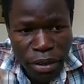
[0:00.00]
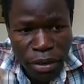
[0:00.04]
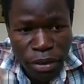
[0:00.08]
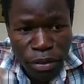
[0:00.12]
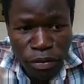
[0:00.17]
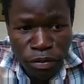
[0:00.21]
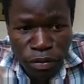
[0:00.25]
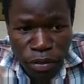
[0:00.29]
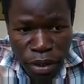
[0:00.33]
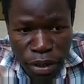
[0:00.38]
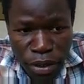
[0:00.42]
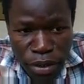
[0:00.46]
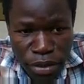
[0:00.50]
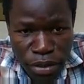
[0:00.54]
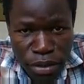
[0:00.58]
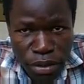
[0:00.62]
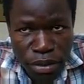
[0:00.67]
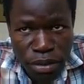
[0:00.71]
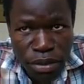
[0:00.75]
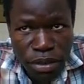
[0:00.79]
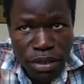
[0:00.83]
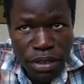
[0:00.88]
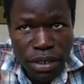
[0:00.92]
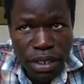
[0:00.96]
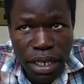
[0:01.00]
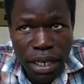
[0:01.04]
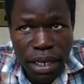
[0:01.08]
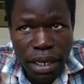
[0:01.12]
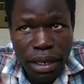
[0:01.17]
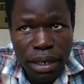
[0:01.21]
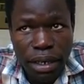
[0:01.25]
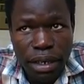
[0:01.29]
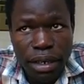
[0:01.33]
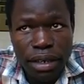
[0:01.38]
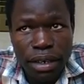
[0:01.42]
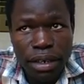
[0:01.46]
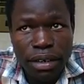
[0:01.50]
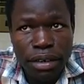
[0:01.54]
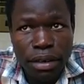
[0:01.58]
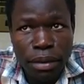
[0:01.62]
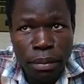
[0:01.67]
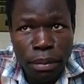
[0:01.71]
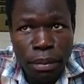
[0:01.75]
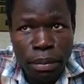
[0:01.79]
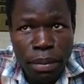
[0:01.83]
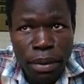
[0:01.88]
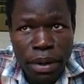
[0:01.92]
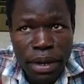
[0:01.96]
functions are
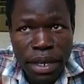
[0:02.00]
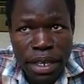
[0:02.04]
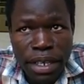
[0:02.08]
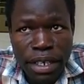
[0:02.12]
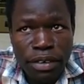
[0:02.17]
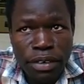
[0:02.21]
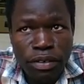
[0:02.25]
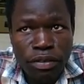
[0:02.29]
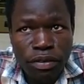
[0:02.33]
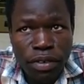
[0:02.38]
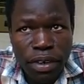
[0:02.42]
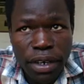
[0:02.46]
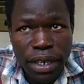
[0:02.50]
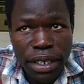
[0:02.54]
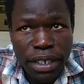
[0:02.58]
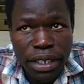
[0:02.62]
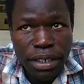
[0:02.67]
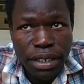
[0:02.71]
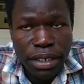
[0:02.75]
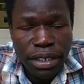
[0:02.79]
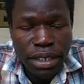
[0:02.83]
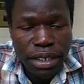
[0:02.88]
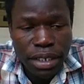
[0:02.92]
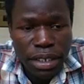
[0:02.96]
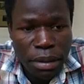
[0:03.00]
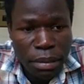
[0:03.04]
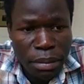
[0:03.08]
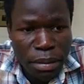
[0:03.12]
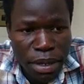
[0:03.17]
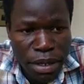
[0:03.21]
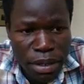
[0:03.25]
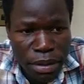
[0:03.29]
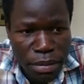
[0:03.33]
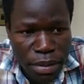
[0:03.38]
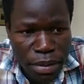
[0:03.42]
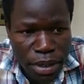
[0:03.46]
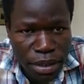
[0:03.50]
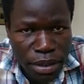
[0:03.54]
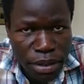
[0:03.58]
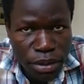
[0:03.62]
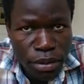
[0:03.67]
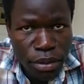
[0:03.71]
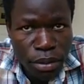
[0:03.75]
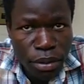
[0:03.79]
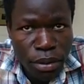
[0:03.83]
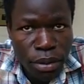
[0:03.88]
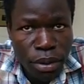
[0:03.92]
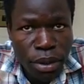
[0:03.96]
predefined
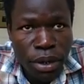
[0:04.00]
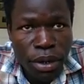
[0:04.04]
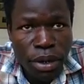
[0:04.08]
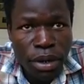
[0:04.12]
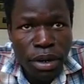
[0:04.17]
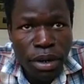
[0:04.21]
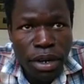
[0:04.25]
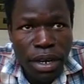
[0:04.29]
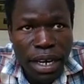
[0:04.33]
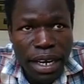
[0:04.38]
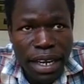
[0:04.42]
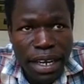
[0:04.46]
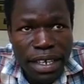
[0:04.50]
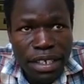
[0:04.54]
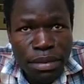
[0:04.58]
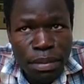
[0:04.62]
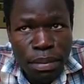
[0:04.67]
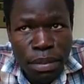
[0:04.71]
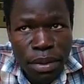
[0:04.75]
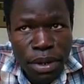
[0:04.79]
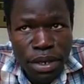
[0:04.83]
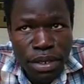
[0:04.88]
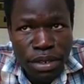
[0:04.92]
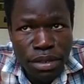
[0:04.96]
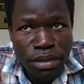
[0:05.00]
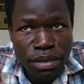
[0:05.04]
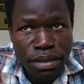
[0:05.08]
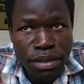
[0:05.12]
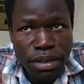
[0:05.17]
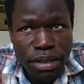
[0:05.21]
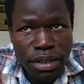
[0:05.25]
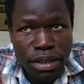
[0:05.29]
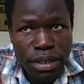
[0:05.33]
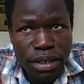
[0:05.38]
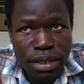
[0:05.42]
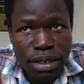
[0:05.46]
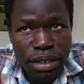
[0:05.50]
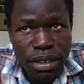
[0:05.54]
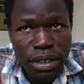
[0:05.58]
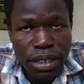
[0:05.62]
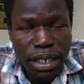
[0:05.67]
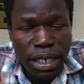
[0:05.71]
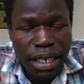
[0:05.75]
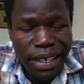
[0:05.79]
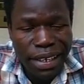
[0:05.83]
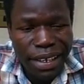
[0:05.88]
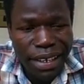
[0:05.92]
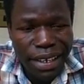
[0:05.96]
mathematical expressions.
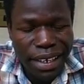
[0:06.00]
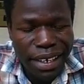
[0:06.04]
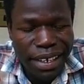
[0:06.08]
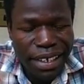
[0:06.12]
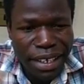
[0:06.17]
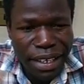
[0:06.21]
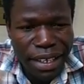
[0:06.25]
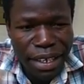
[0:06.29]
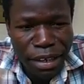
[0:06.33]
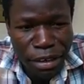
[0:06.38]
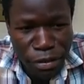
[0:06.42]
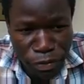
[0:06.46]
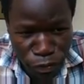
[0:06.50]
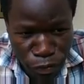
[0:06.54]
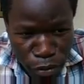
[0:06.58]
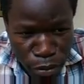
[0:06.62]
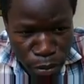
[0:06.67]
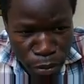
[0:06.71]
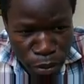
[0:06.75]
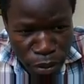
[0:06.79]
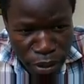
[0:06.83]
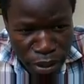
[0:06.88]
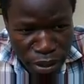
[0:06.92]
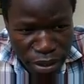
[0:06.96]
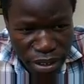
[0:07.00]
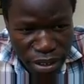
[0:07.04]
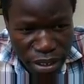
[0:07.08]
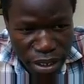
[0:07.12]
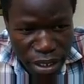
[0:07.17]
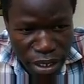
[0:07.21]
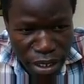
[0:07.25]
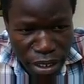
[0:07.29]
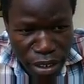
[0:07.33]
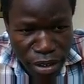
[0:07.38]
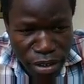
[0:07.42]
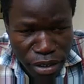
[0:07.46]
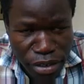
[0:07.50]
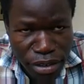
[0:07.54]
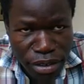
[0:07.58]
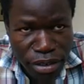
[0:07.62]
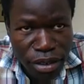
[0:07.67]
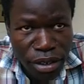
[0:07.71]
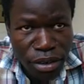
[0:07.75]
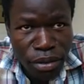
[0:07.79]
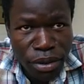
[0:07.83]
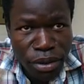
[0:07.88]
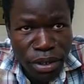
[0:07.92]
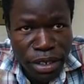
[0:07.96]
Like they are formulas that are
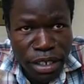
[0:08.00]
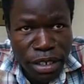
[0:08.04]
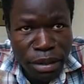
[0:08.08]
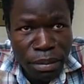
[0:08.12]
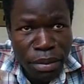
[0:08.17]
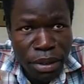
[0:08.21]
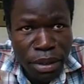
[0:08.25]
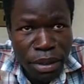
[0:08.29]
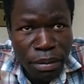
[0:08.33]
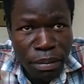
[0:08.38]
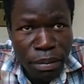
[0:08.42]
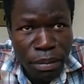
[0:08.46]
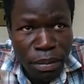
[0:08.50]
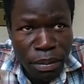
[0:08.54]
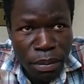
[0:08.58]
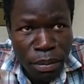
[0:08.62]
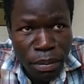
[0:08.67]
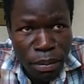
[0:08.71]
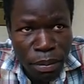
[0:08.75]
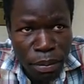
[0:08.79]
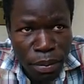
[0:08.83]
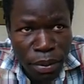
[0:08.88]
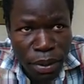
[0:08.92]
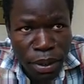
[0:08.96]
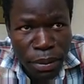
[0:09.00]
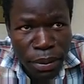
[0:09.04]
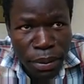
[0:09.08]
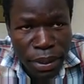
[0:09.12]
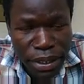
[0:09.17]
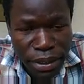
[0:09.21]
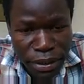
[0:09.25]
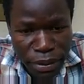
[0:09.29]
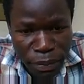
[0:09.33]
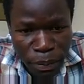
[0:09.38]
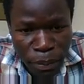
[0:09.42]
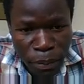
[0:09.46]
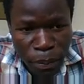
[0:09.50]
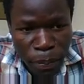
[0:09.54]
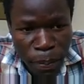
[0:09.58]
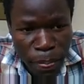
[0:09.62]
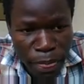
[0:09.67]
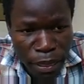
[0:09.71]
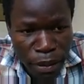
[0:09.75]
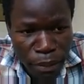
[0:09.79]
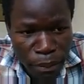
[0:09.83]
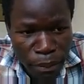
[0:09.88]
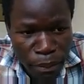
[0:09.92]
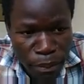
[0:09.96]
already been
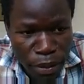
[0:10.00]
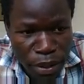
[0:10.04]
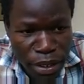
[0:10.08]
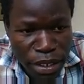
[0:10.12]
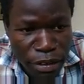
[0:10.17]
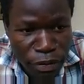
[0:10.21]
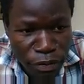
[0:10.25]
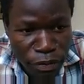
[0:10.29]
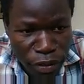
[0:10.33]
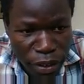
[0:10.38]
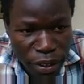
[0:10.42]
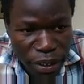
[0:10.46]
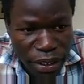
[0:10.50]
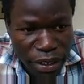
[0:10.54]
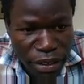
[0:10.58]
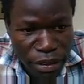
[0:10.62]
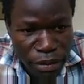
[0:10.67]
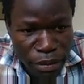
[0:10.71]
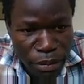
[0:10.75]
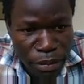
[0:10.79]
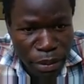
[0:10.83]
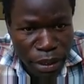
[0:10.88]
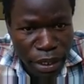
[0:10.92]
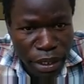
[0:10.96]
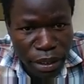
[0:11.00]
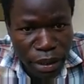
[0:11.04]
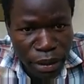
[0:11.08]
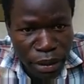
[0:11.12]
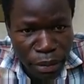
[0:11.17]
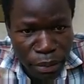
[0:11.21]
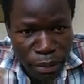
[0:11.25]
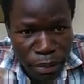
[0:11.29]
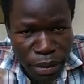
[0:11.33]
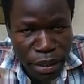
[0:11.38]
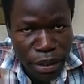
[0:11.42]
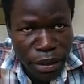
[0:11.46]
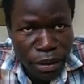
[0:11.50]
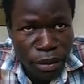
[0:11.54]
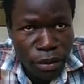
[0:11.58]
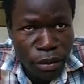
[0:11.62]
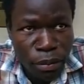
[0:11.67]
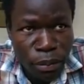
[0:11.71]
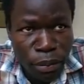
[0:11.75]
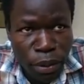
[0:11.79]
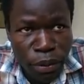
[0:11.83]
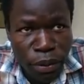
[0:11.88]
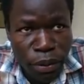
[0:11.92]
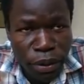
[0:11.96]
predefined by the
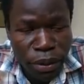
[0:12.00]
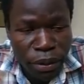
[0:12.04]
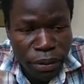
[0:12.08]
computer.